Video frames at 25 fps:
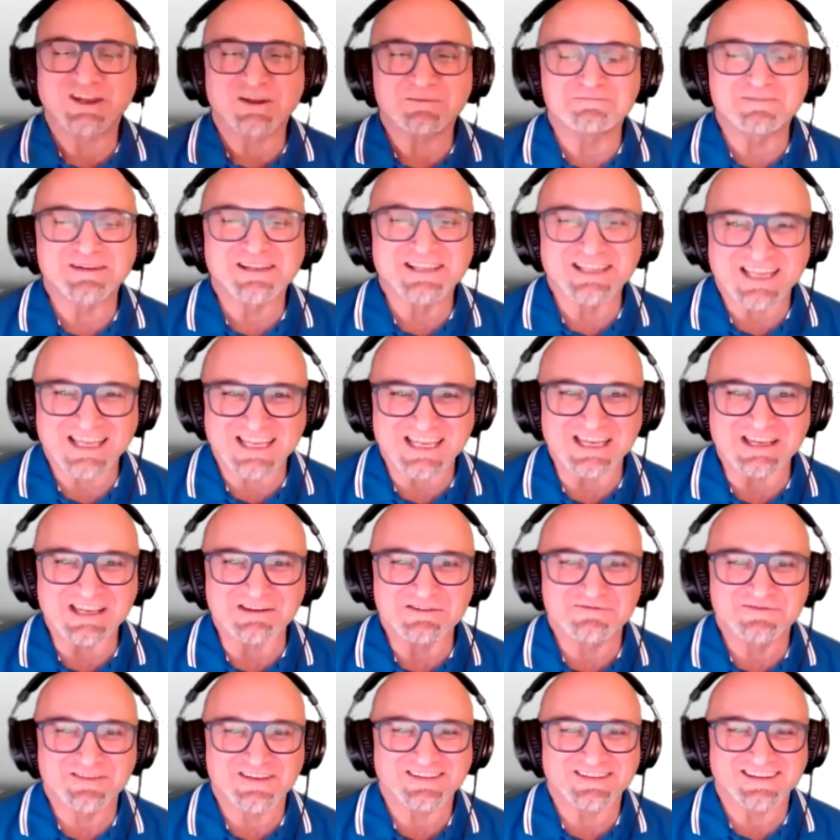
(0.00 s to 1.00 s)

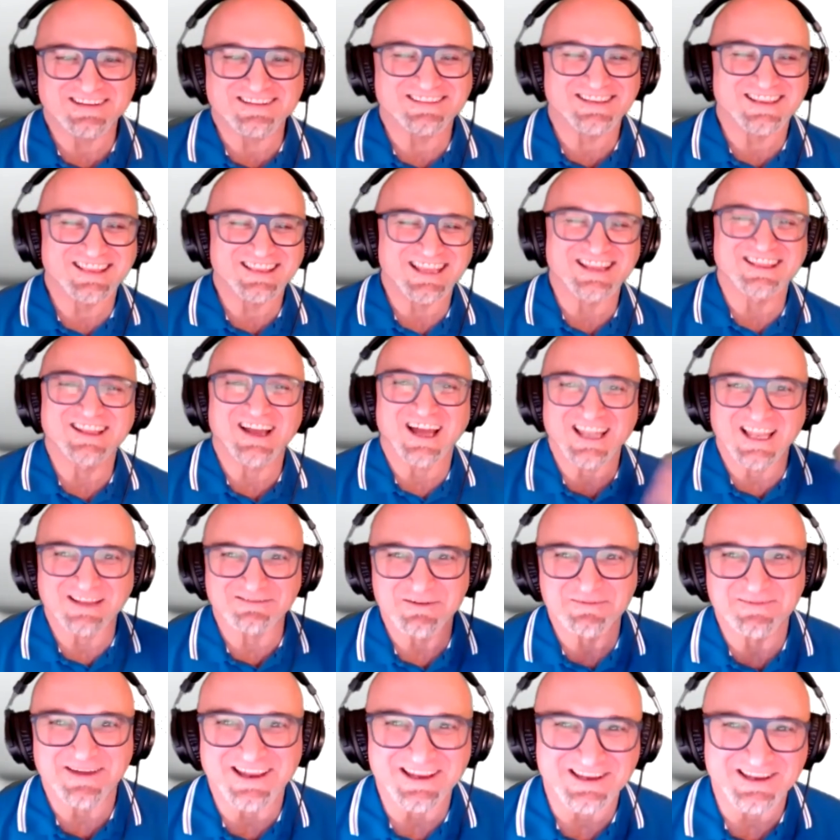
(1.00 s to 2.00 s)
believe this is the thing that I love
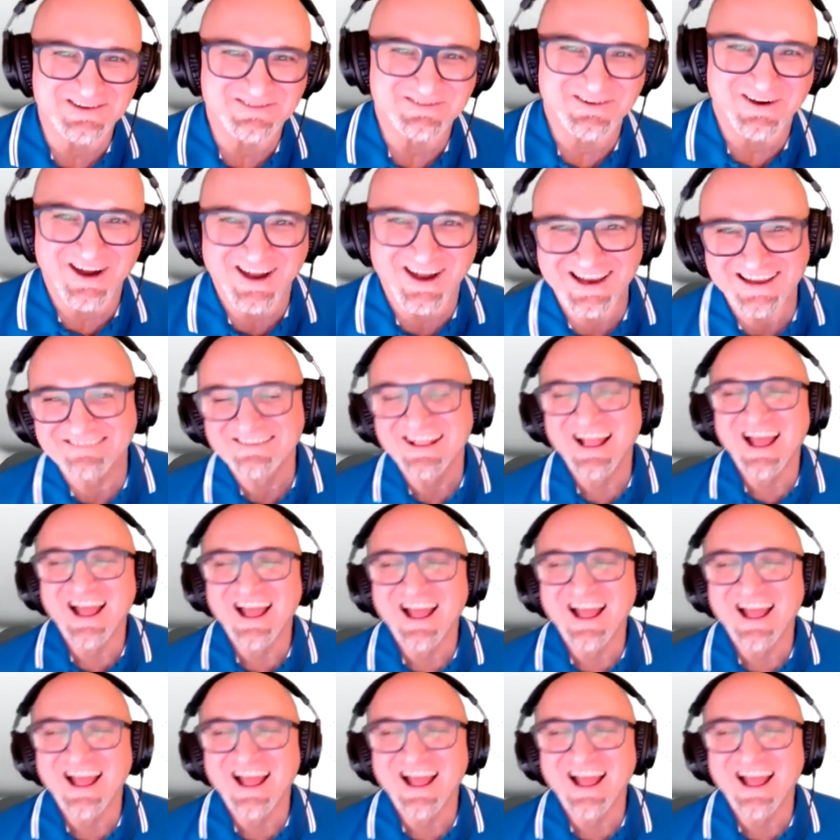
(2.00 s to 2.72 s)
about you, right?